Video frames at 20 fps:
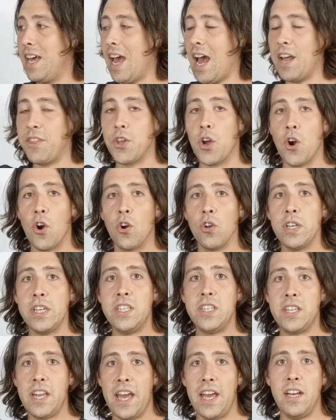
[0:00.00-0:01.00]
at the early
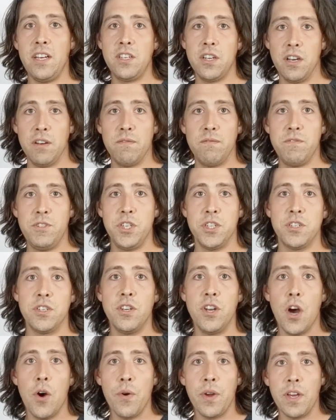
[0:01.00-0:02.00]
stage of just
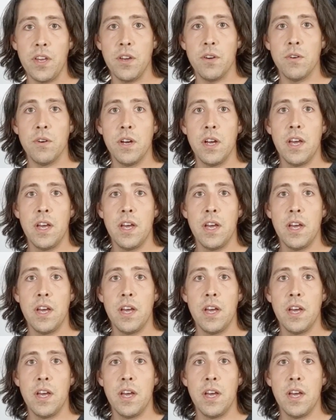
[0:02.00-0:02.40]
knowing you.